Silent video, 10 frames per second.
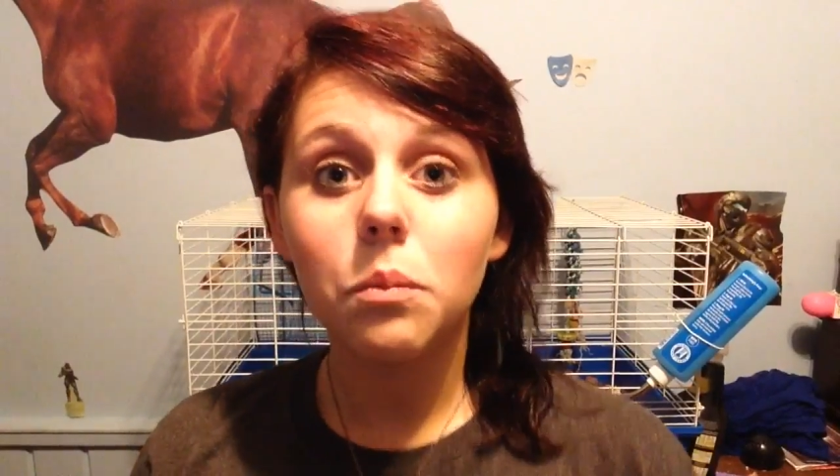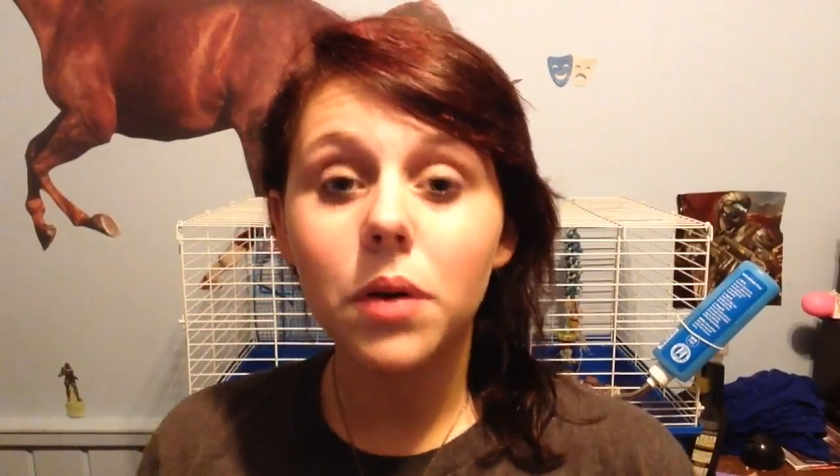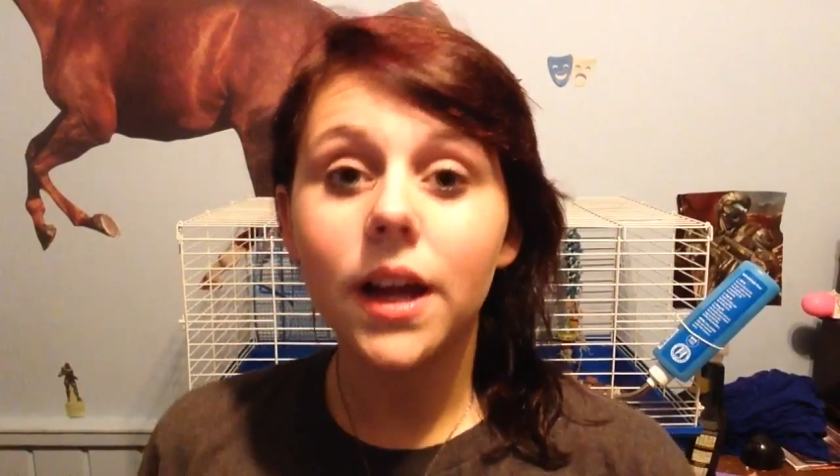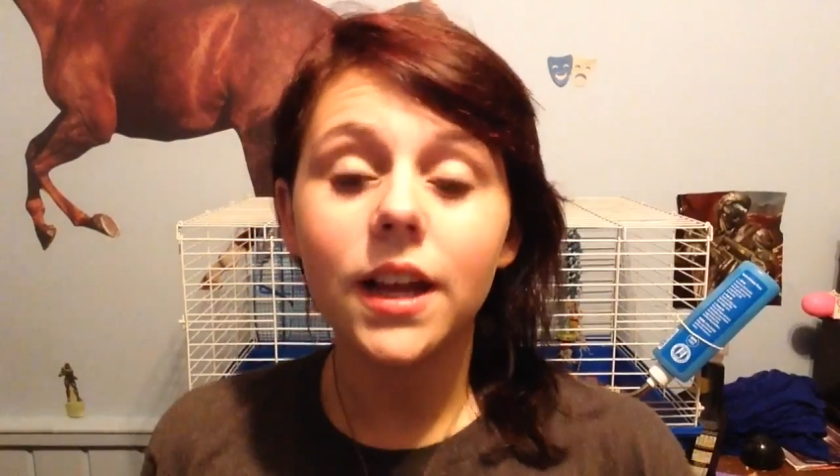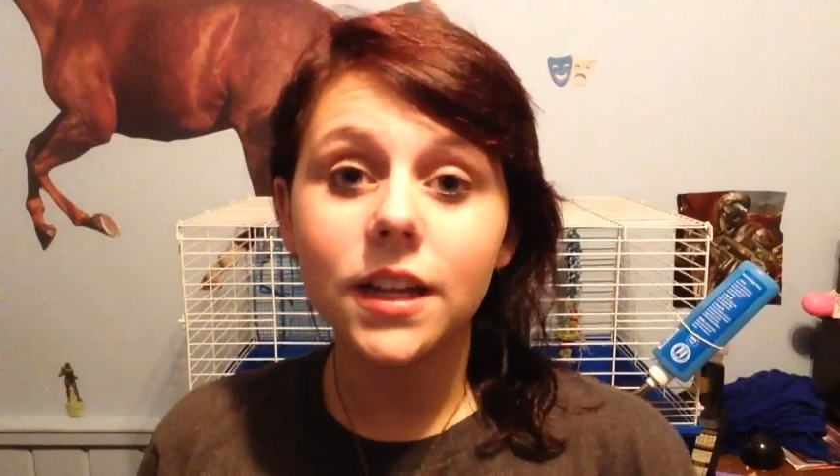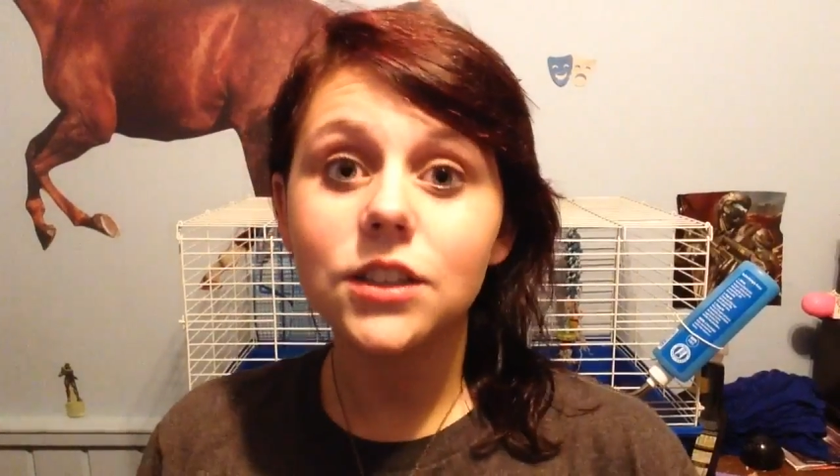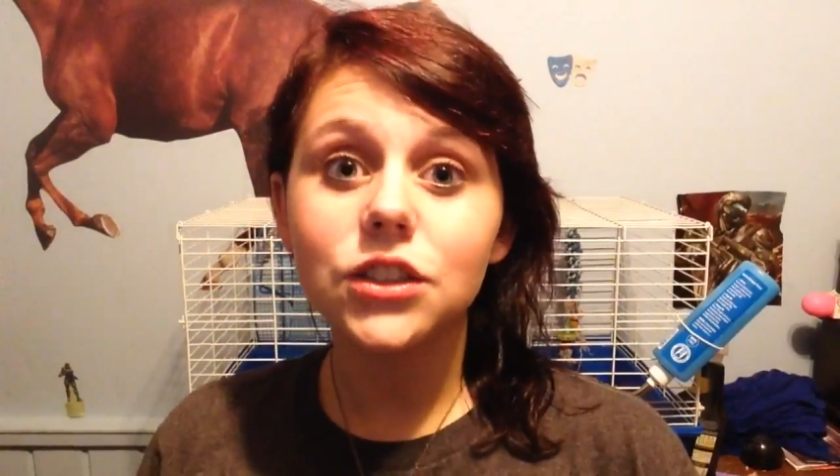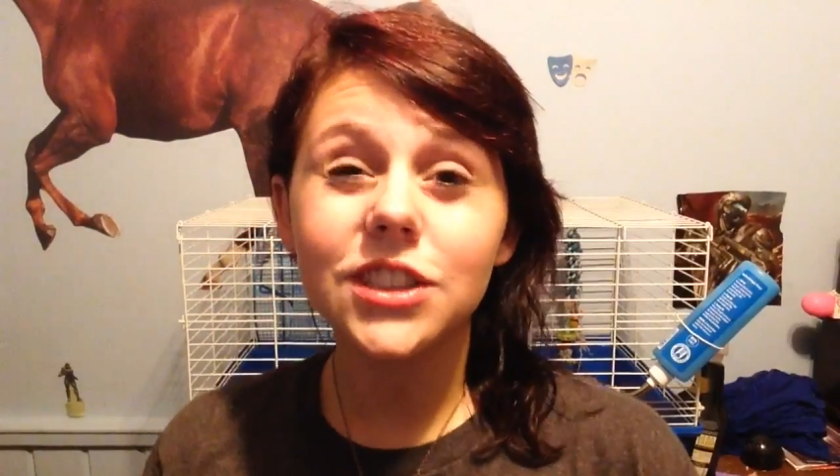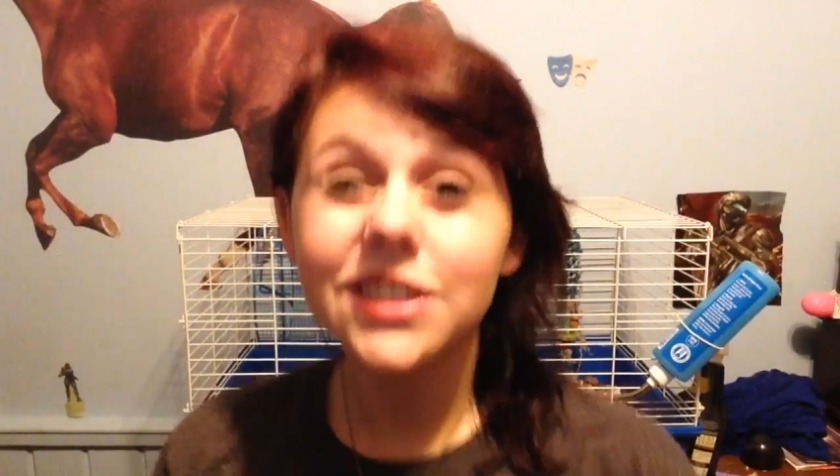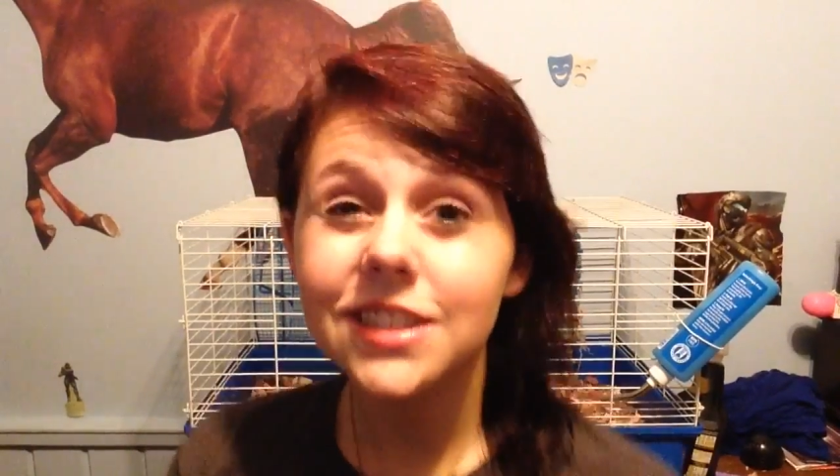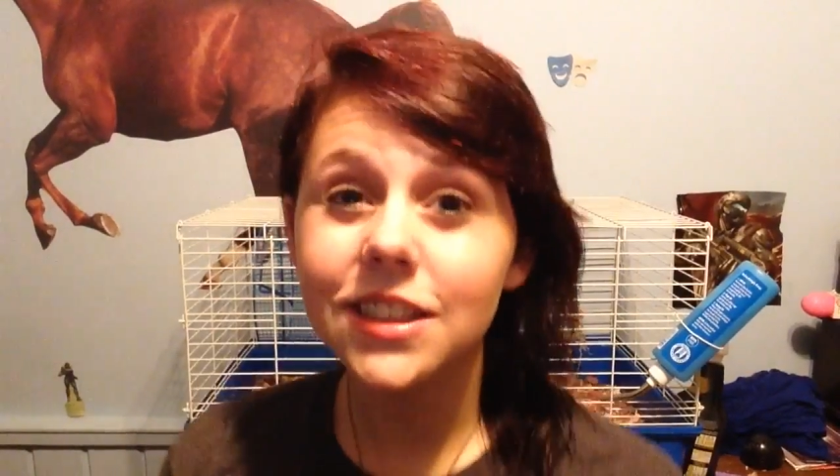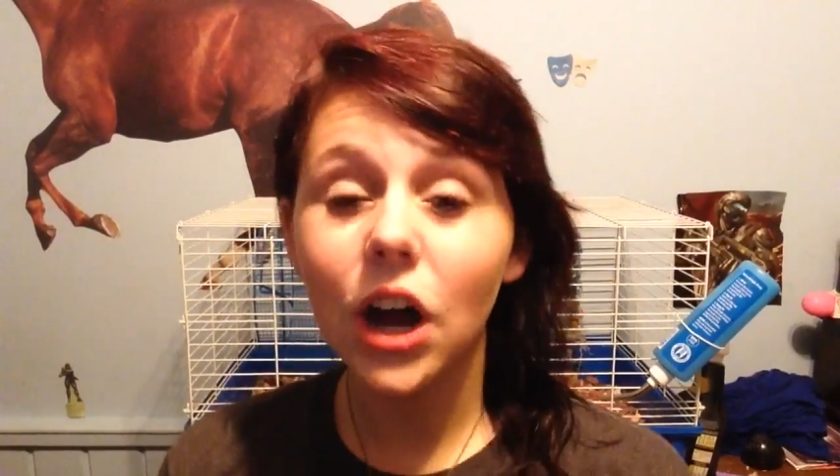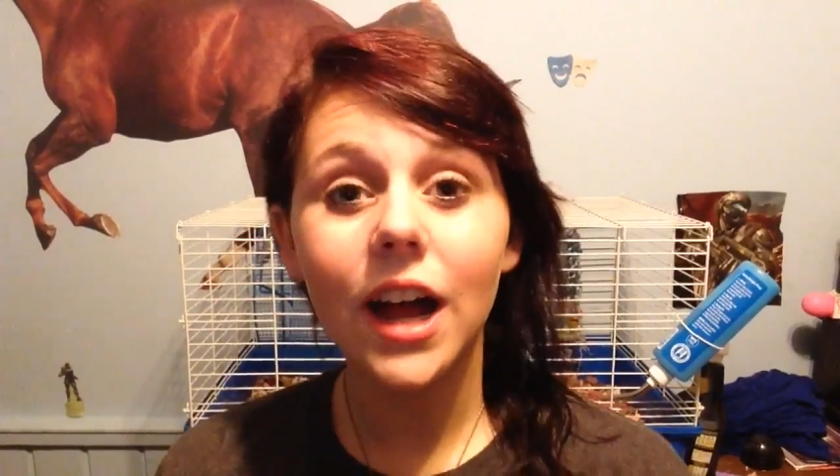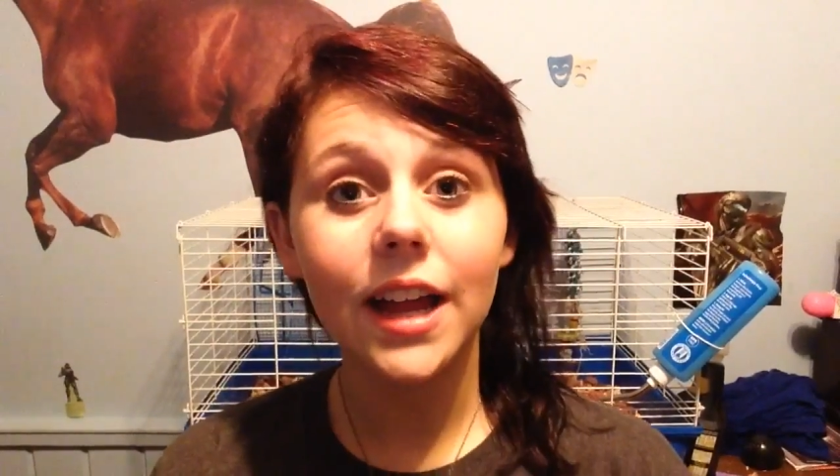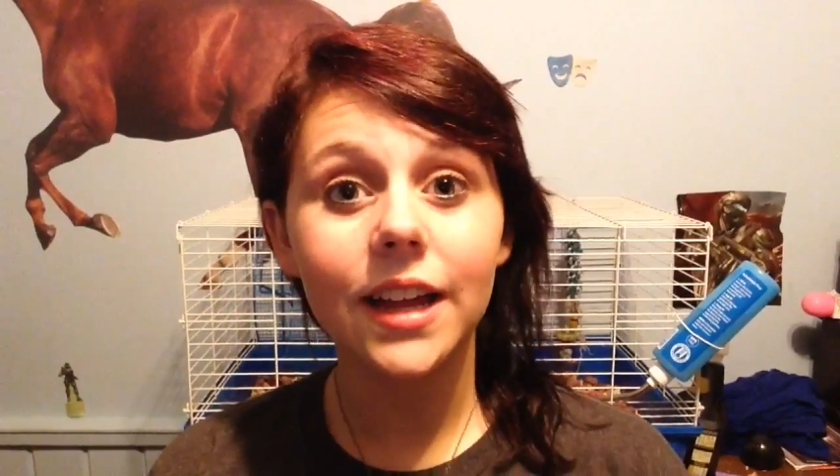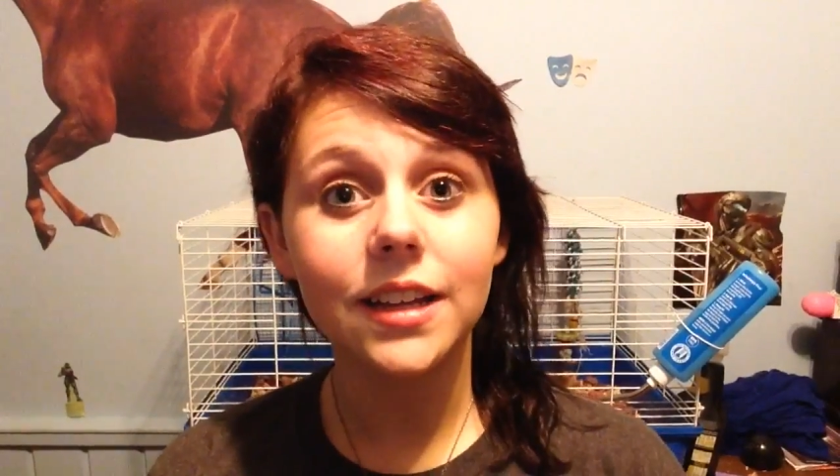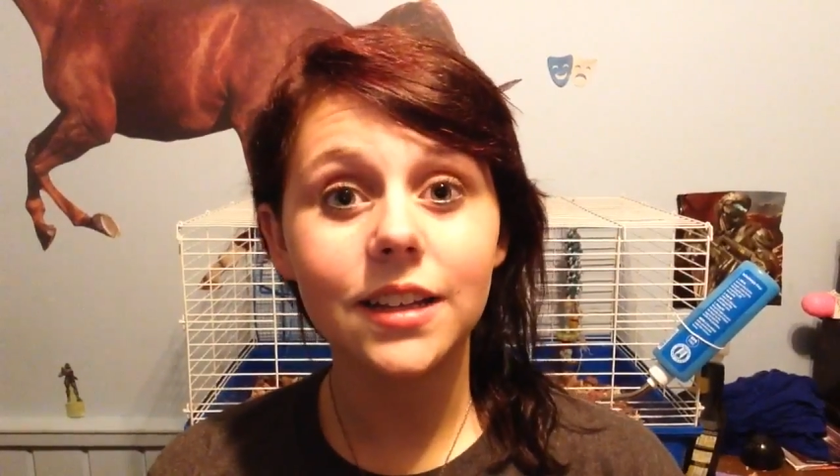but she's not